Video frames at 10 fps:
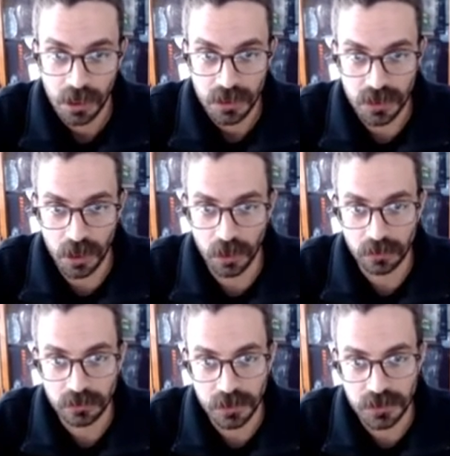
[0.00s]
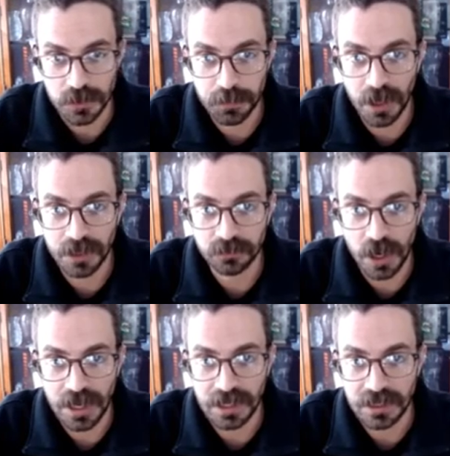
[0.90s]
So there's this button
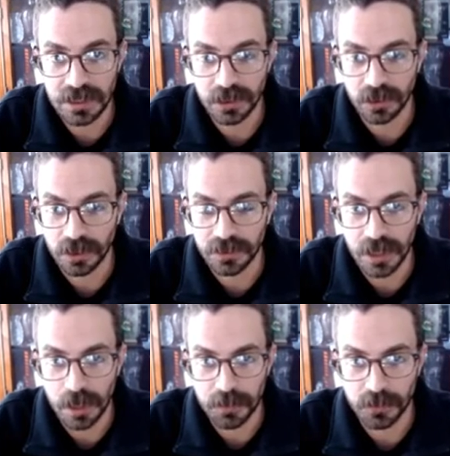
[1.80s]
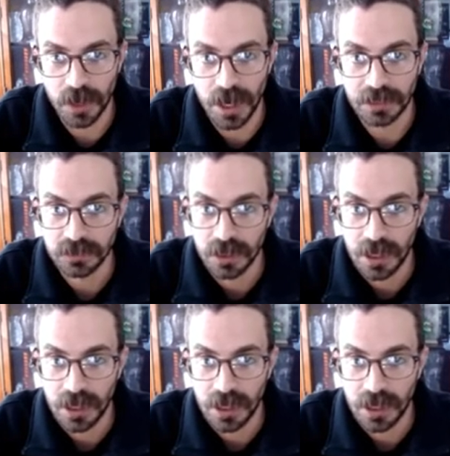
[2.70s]
right here in the upper right,